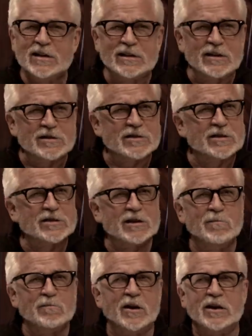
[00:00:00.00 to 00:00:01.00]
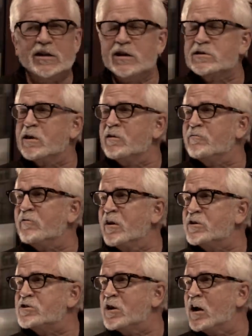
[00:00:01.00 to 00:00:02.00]
there's somebody that's going to
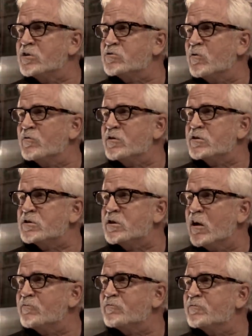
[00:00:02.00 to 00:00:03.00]
fetishize over this stuff.